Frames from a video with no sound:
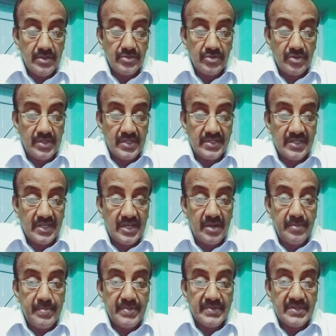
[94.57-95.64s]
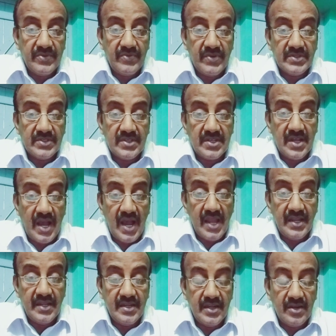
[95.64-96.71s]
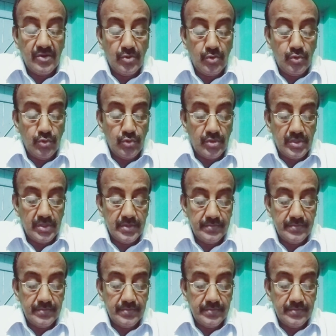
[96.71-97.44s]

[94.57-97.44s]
So the second person was kind and good.